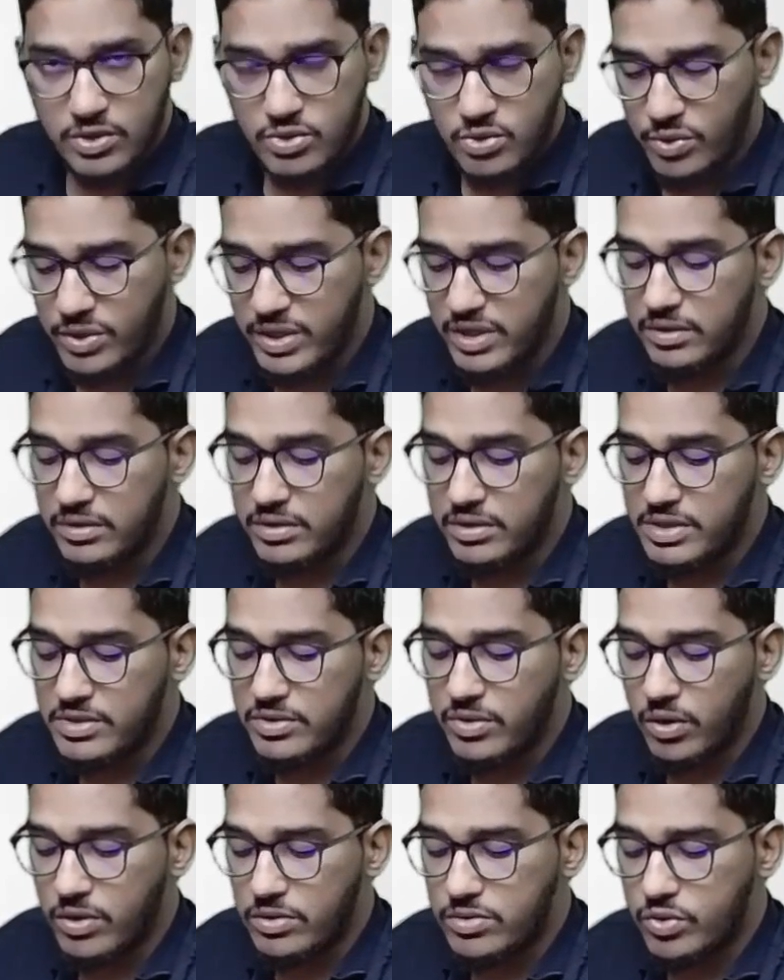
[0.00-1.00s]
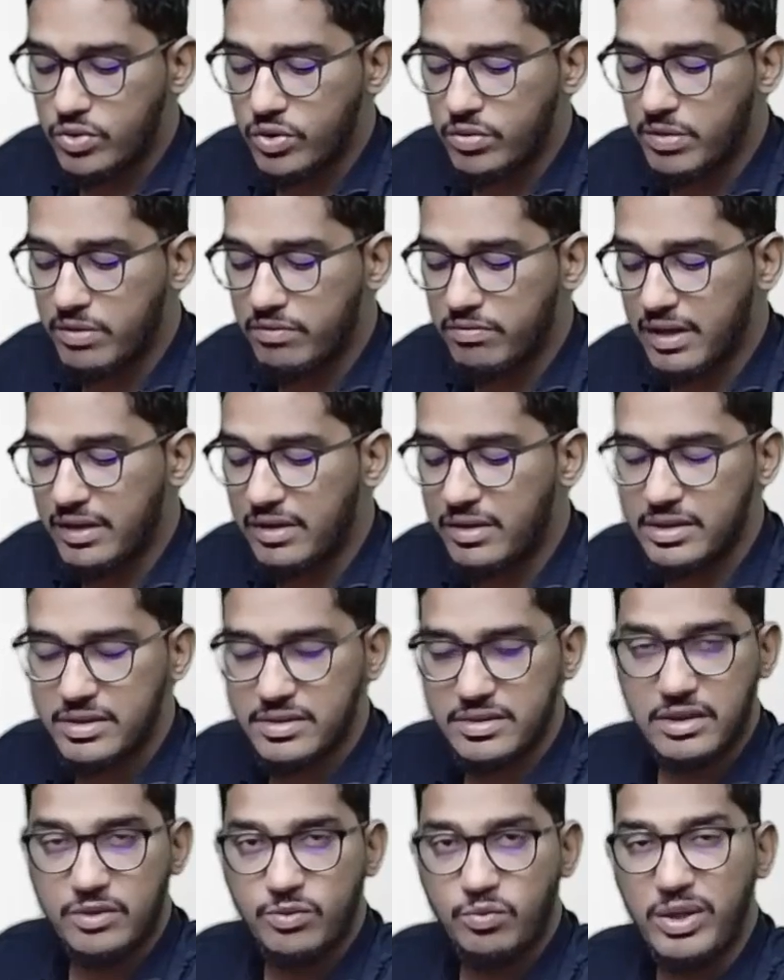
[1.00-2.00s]
So here, this also could be one
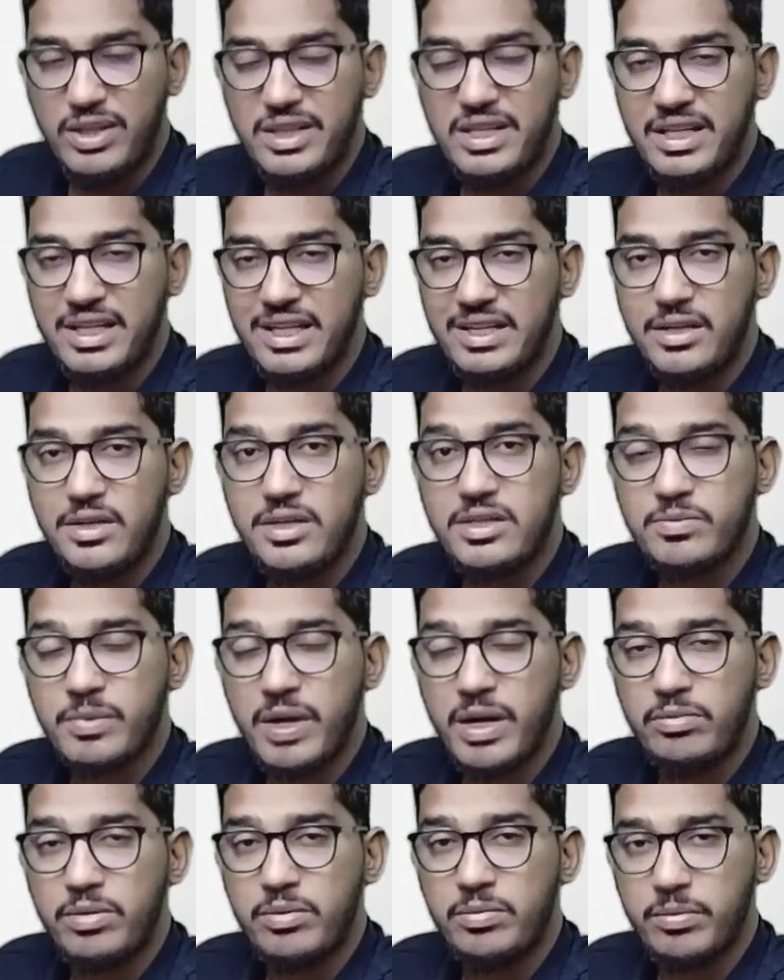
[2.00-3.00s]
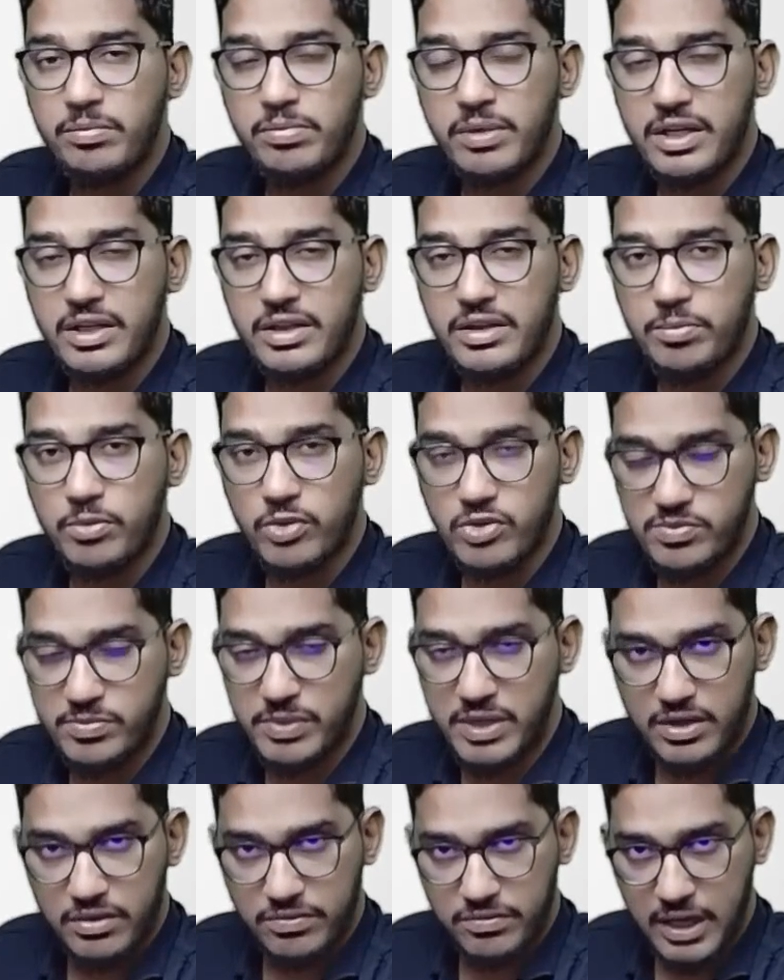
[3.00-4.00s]
reason why the entities might be preparing the
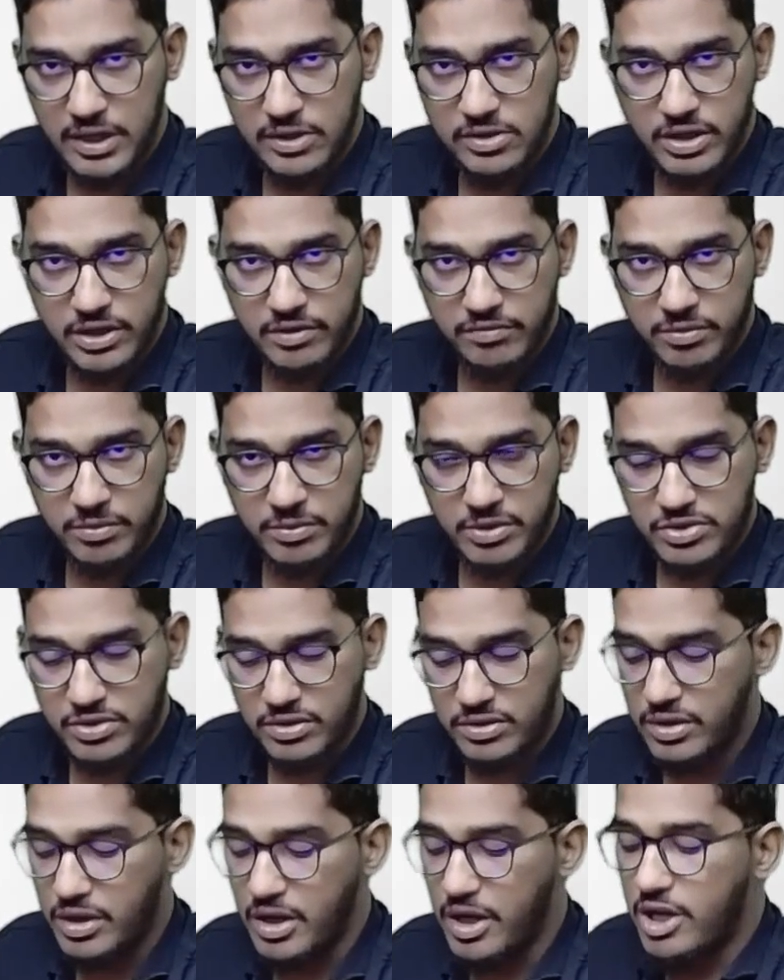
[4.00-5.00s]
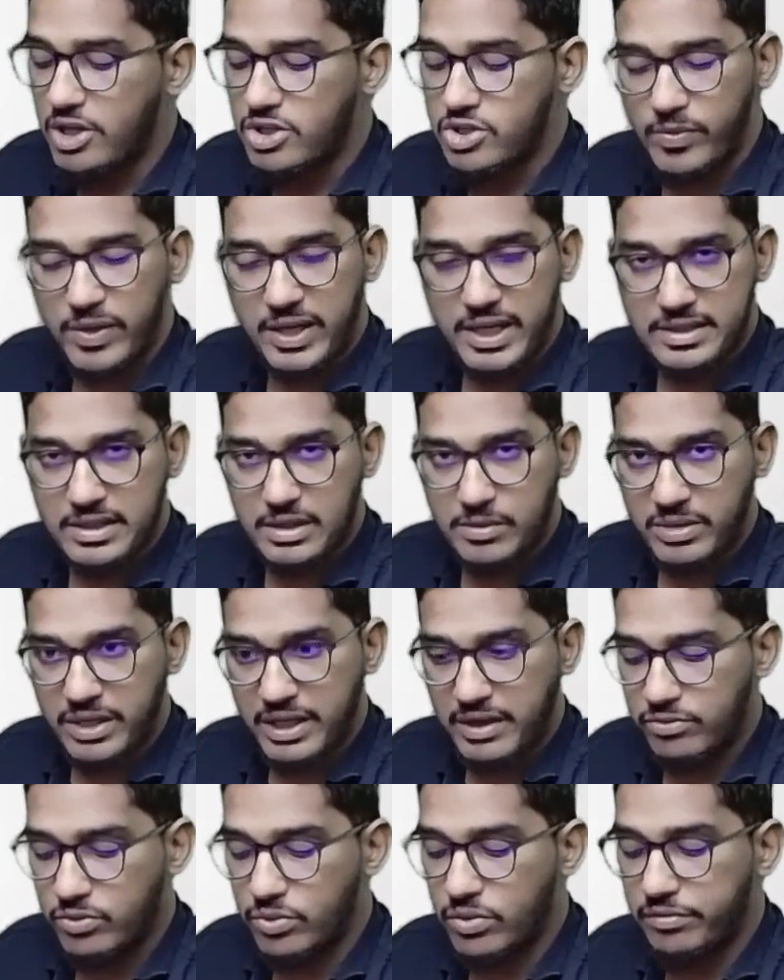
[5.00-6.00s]
prospective financial information. So one example I
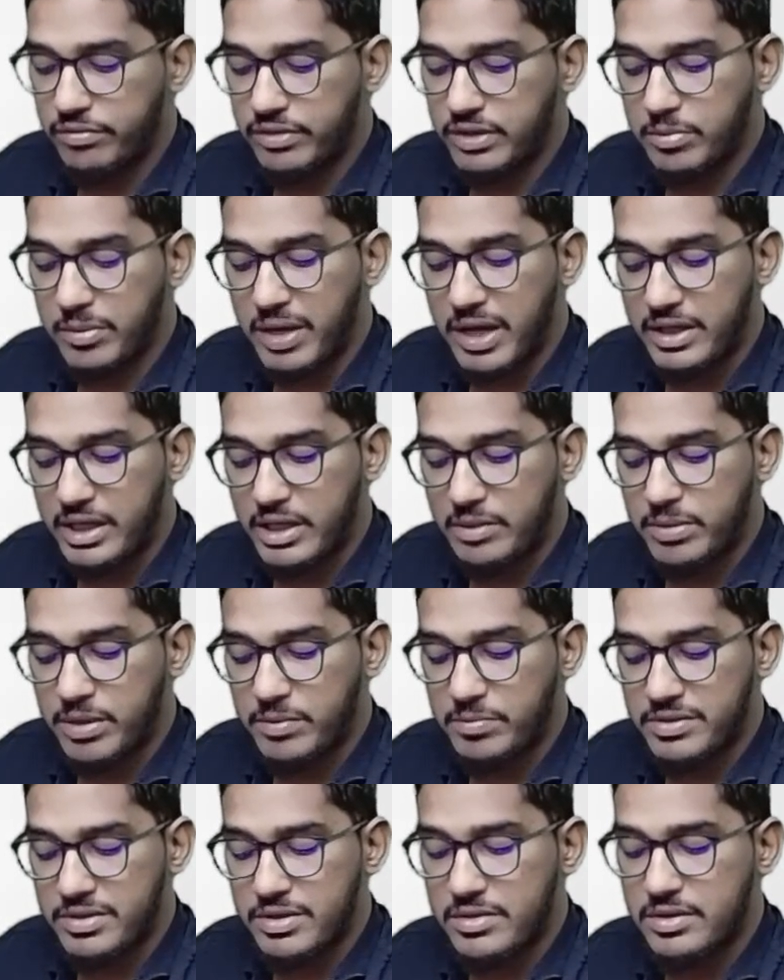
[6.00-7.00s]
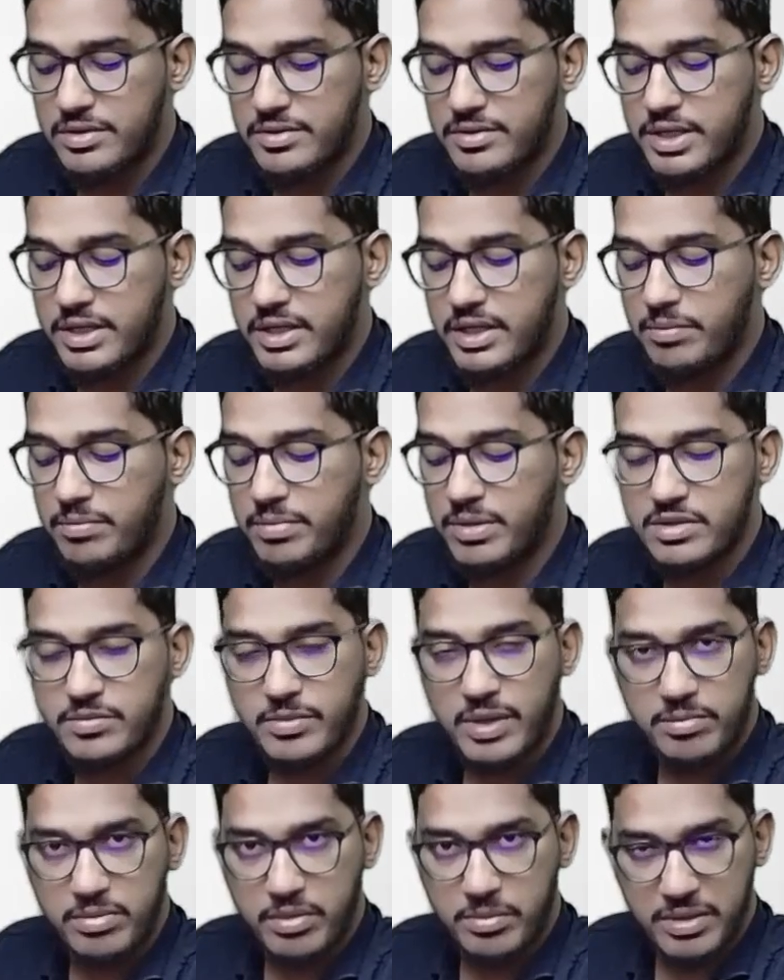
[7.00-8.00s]
have told, for the market purposes, listed companies
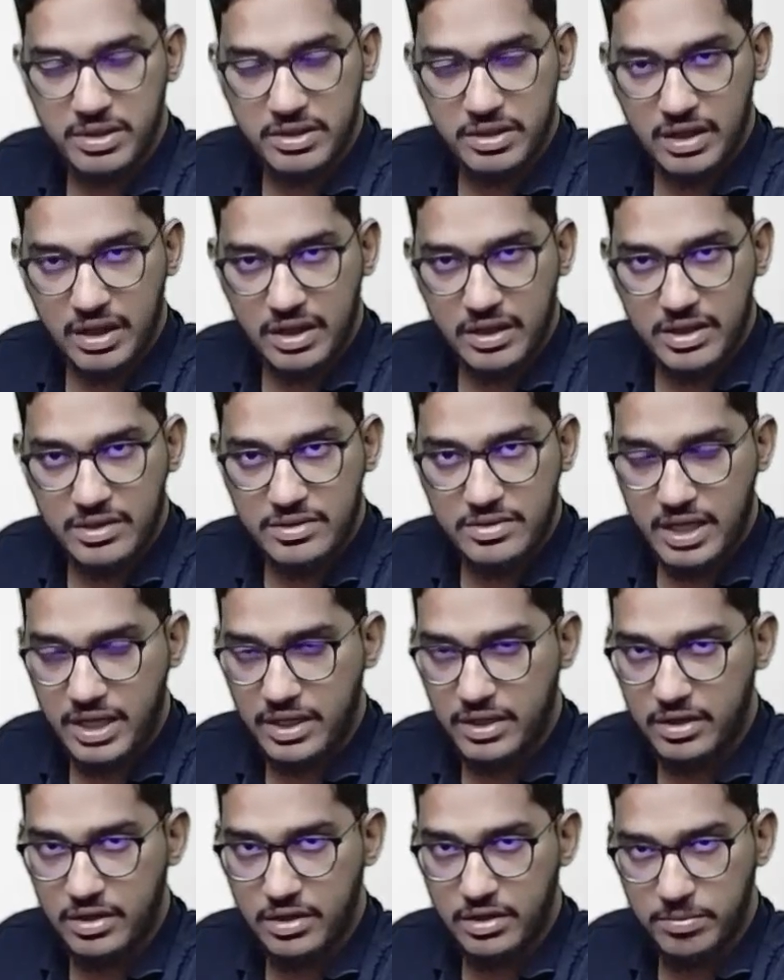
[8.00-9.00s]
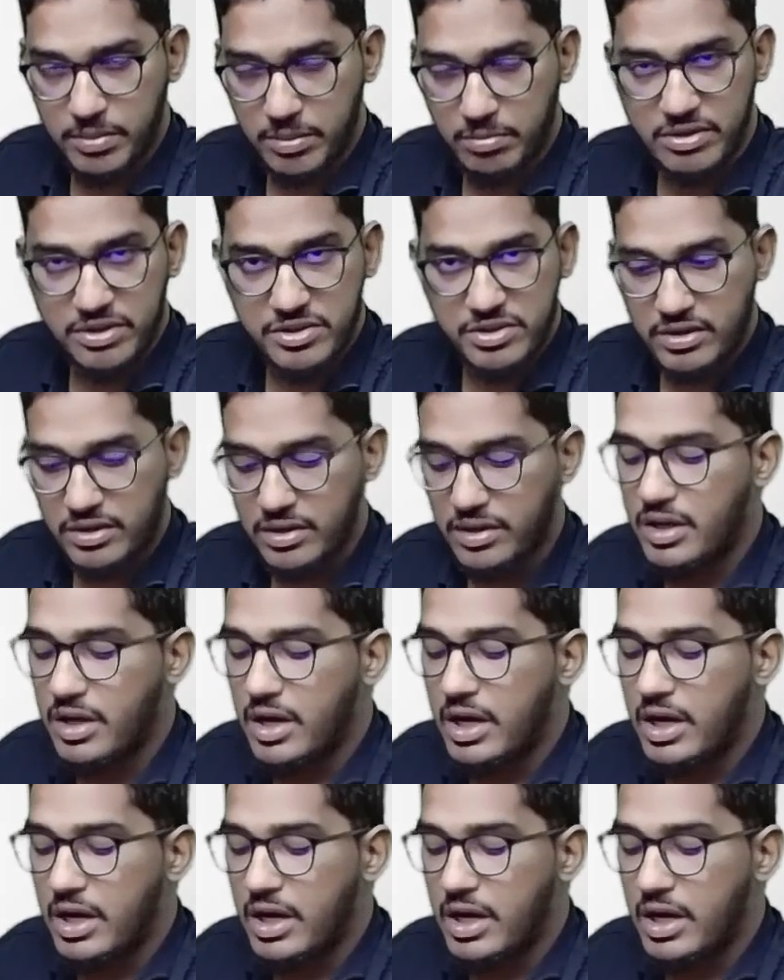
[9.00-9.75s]
might prepare the targets and publish it.